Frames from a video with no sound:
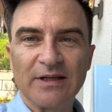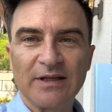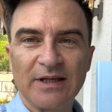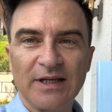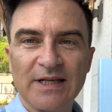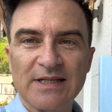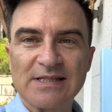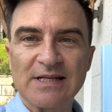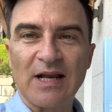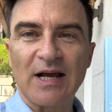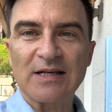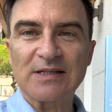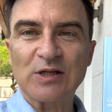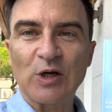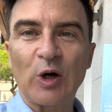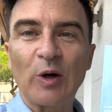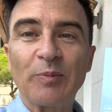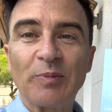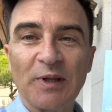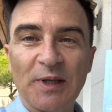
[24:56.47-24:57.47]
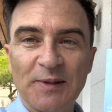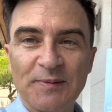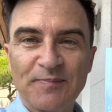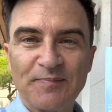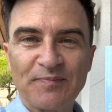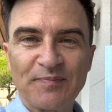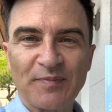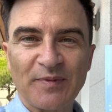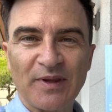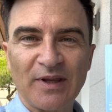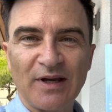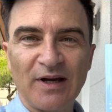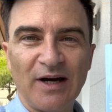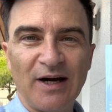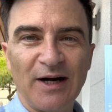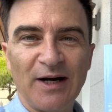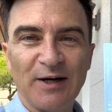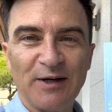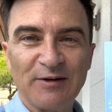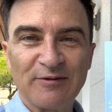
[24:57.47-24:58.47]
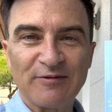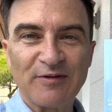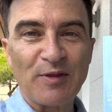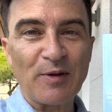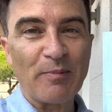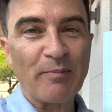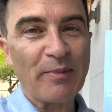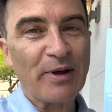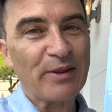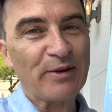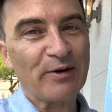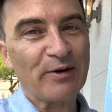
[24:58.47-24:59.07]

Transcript: his last copy of the Mother